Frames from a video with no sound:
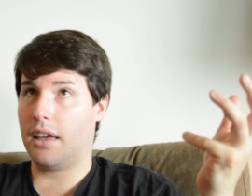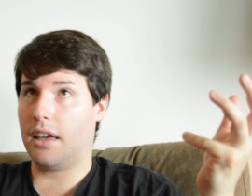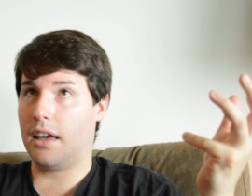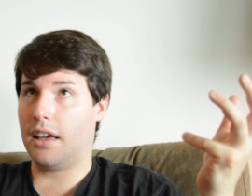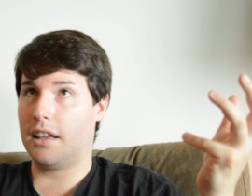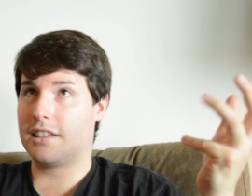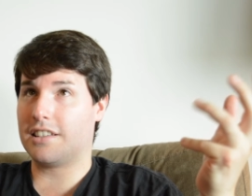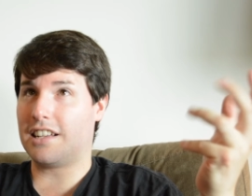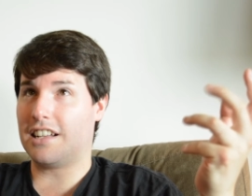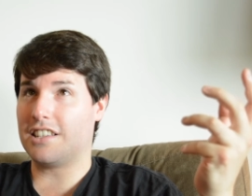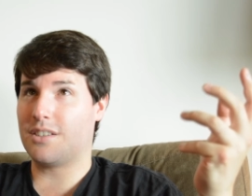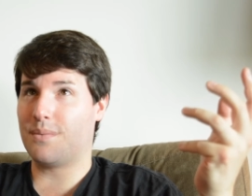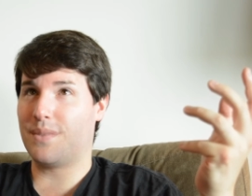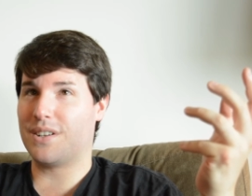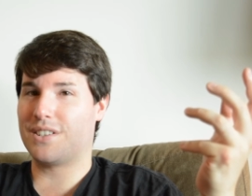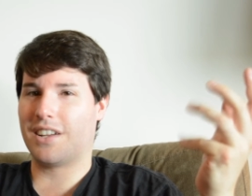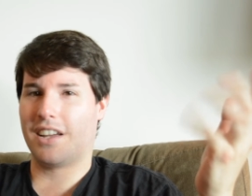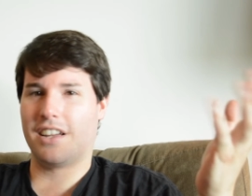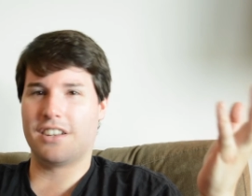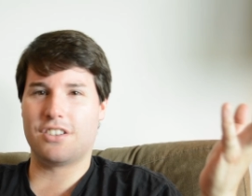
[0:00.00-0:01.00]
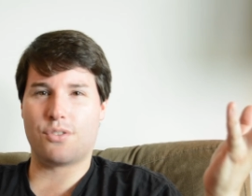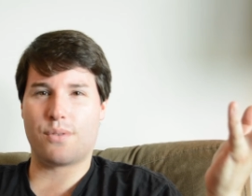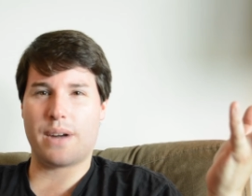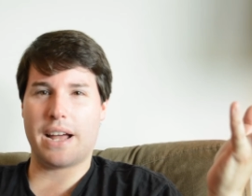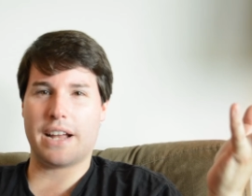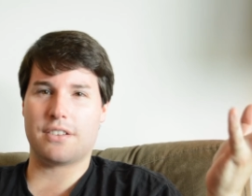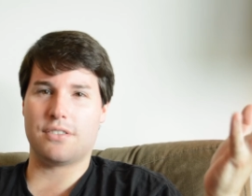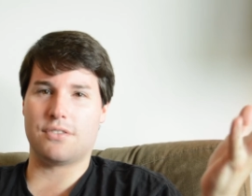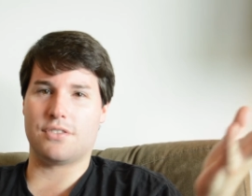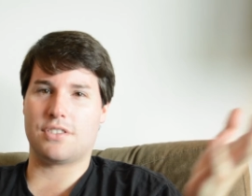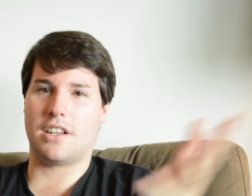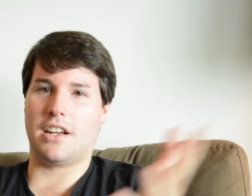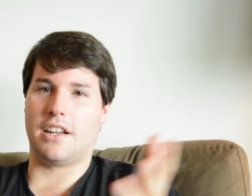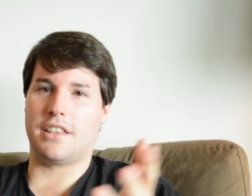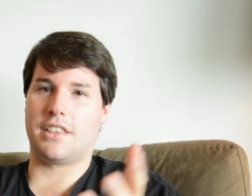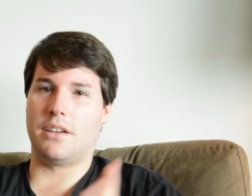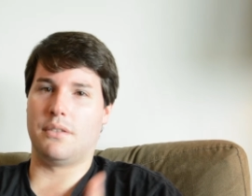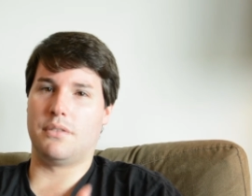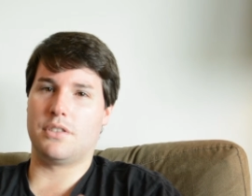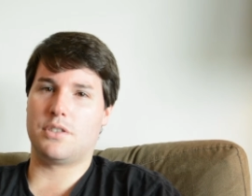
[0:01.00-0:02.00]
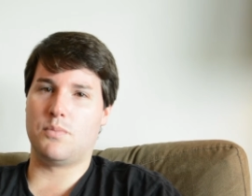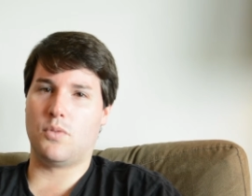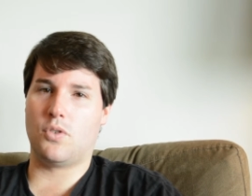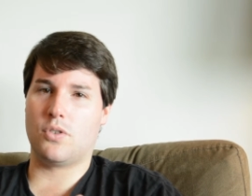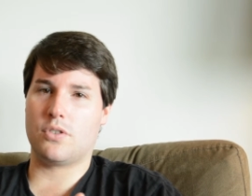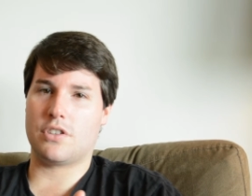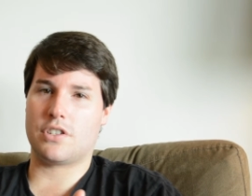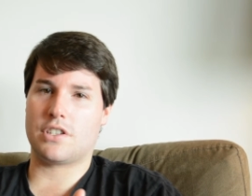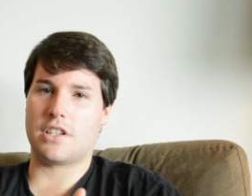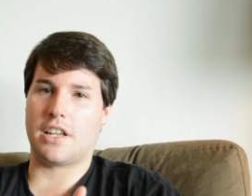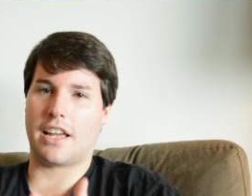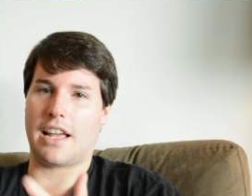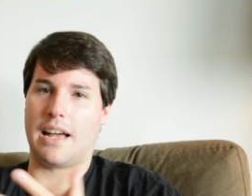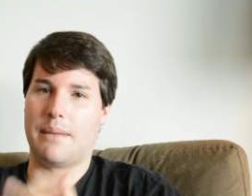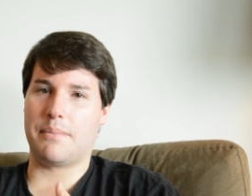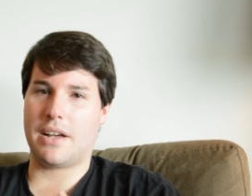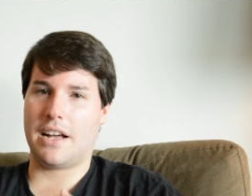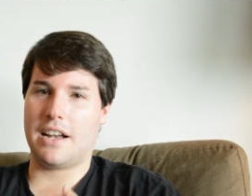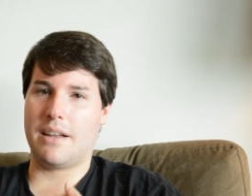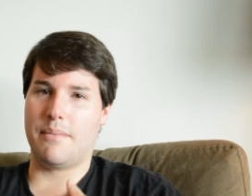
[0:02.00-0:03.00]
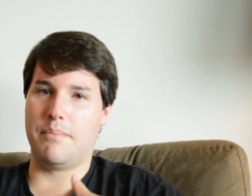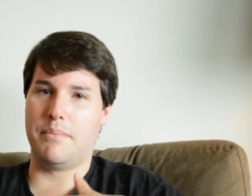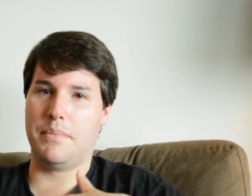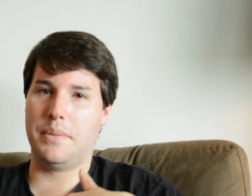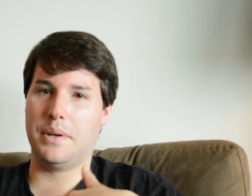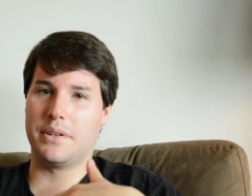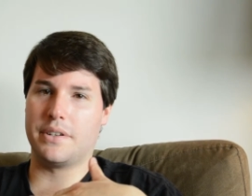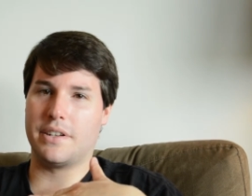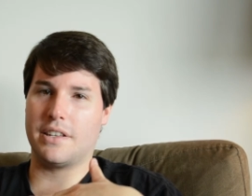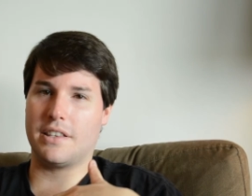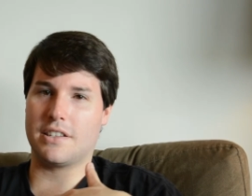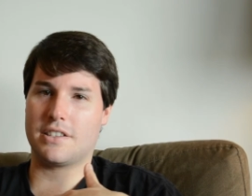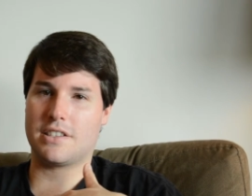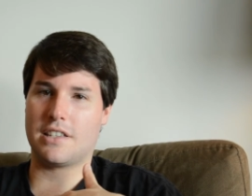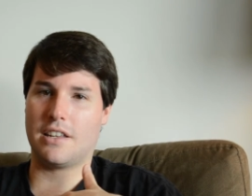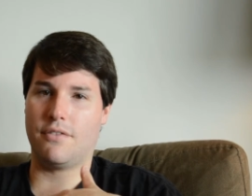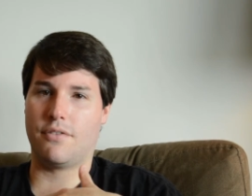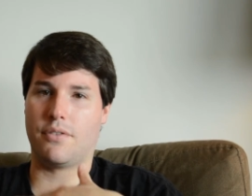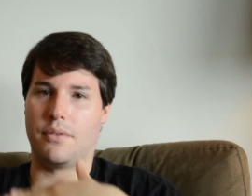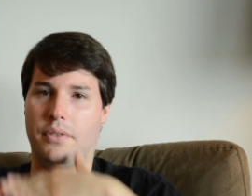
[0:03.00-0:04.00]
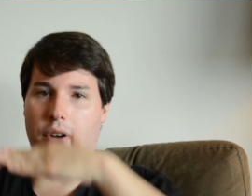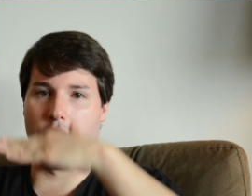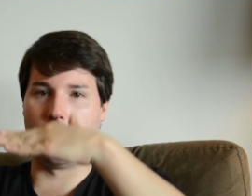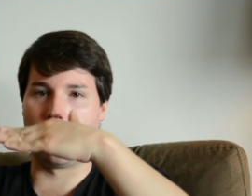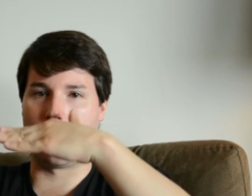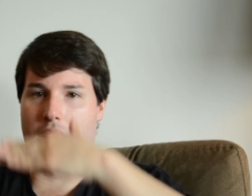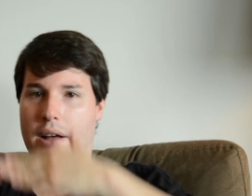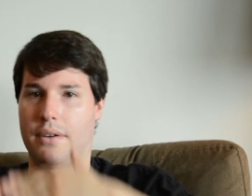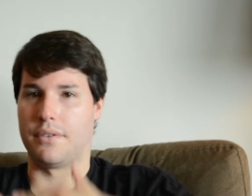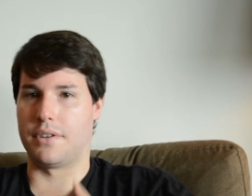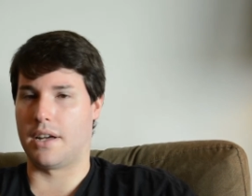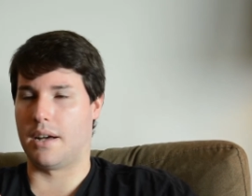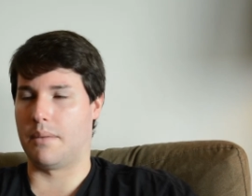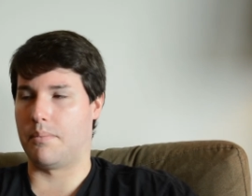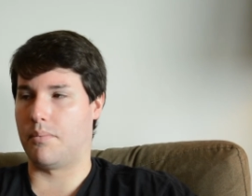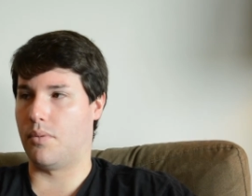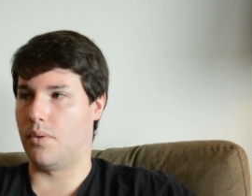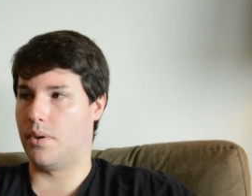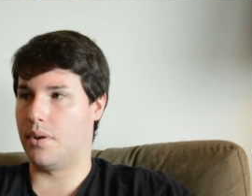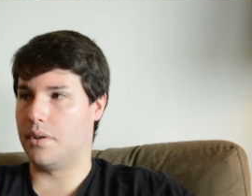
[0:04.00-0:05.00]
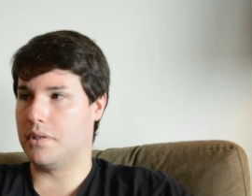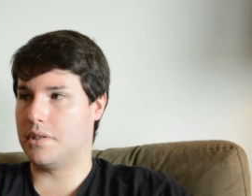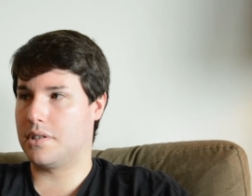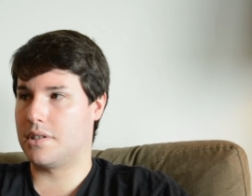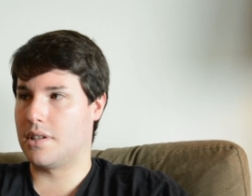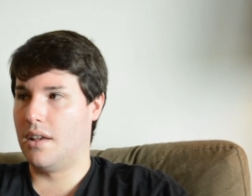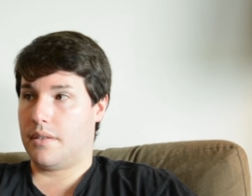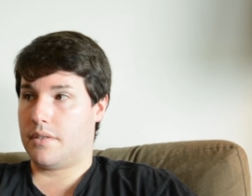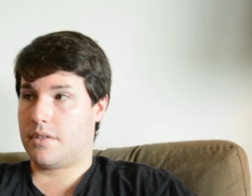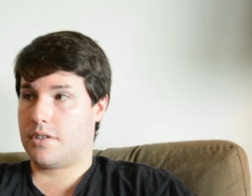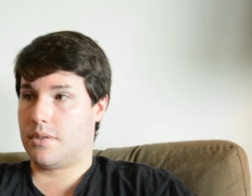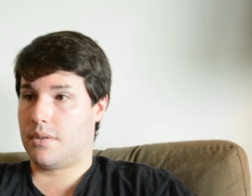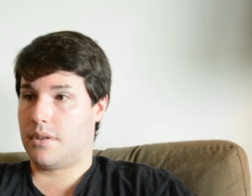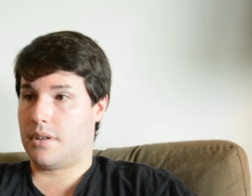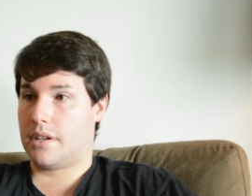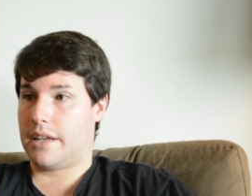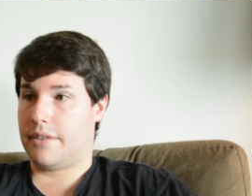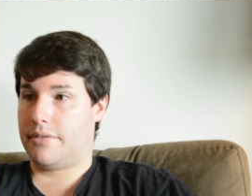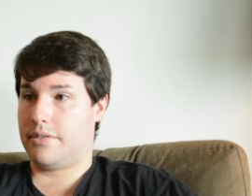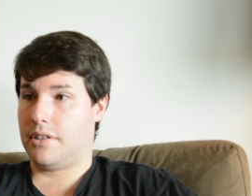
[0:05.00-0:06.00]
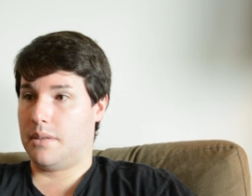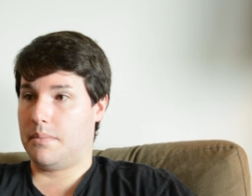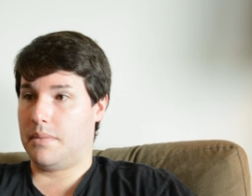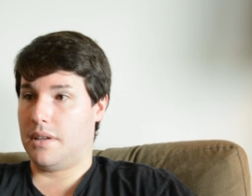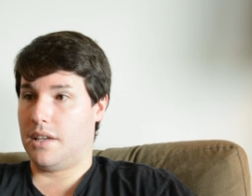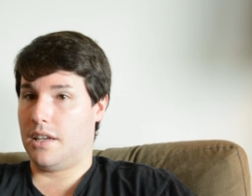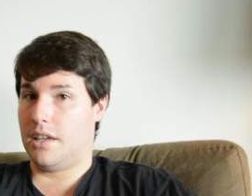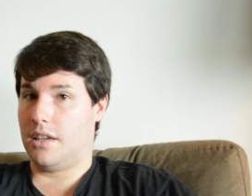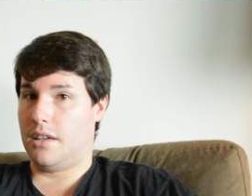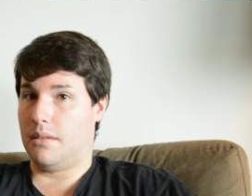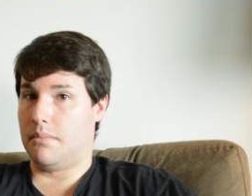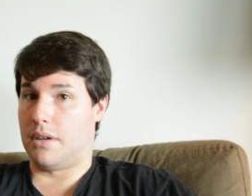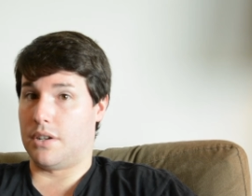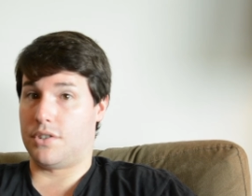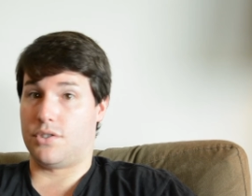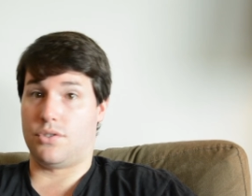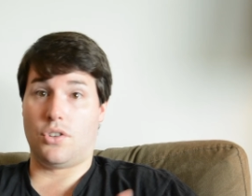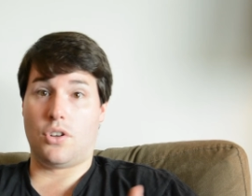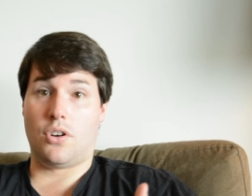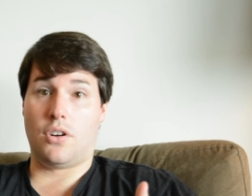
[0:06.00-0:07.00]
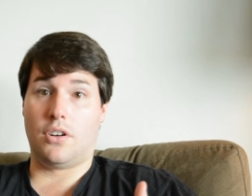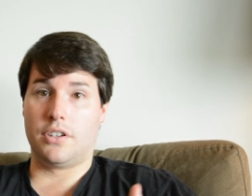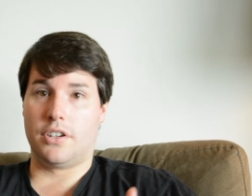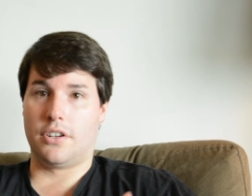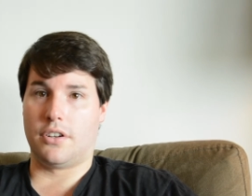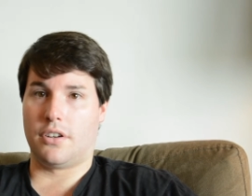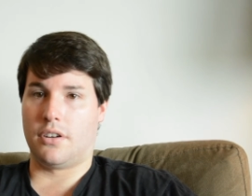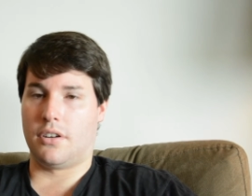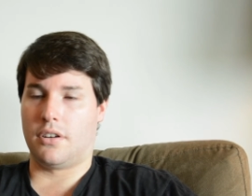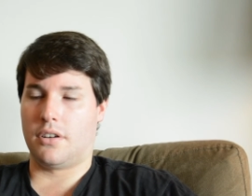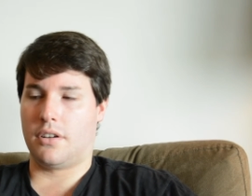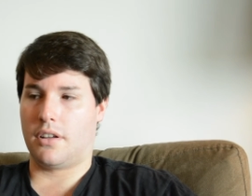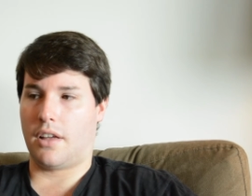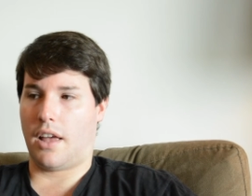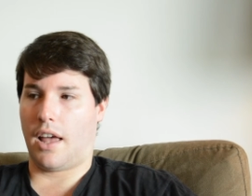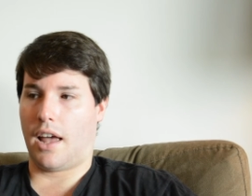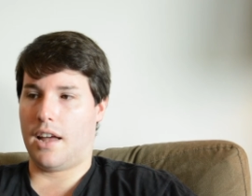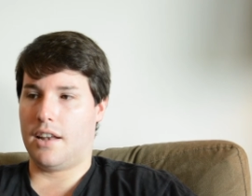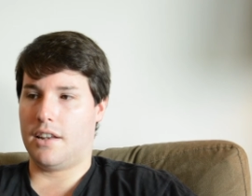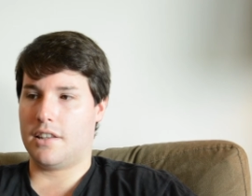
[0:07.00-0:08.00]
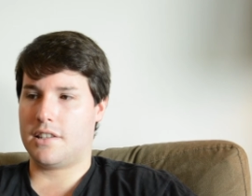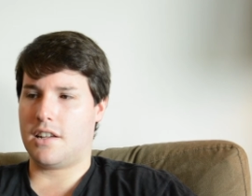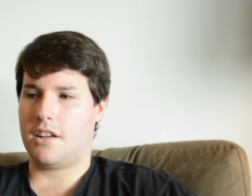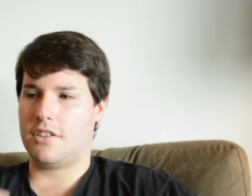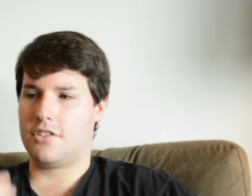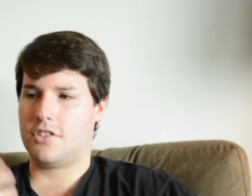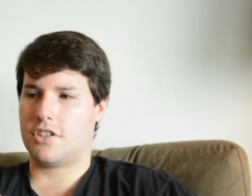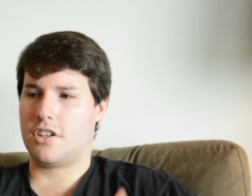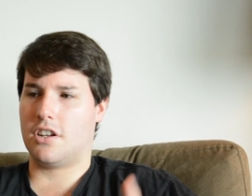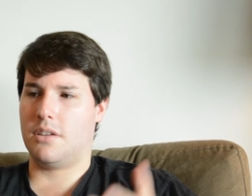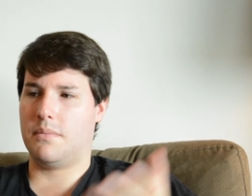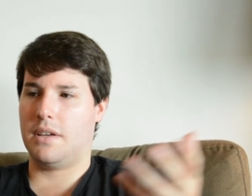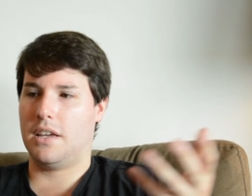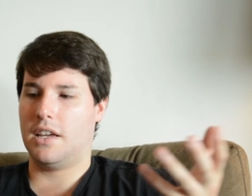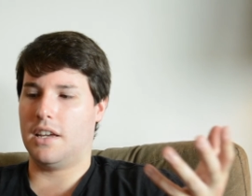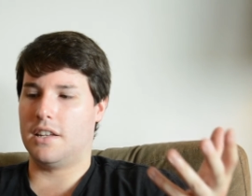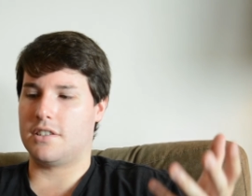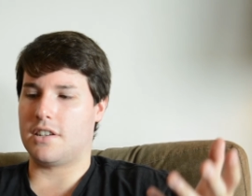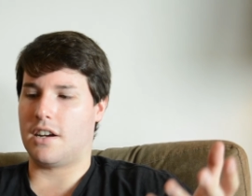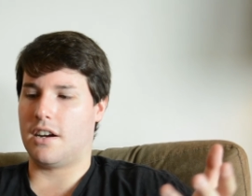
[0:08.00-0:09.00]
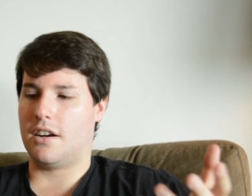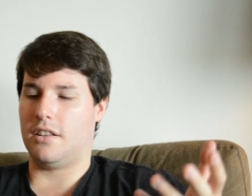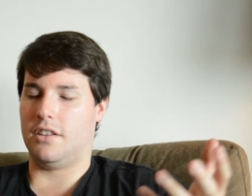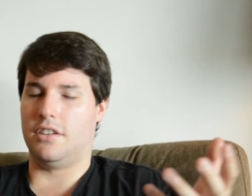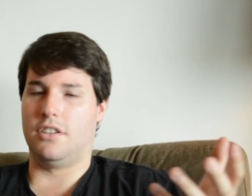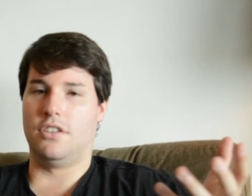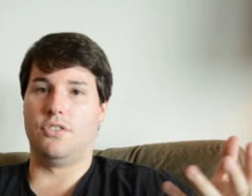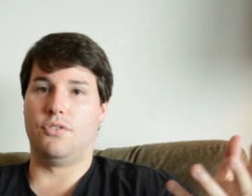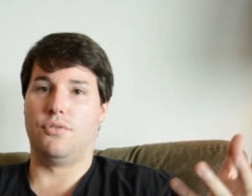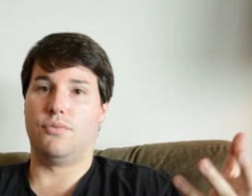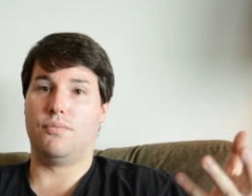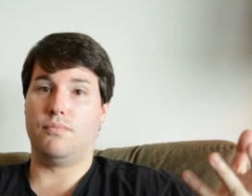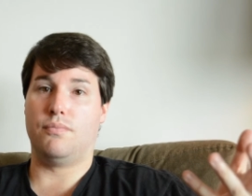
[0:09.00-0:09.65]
It's not so much like a director's cut, though. It's more just like I'm kind of building this thing from the ground upwards. So it'll definitely be much longer, and it's not just going to be entirely new,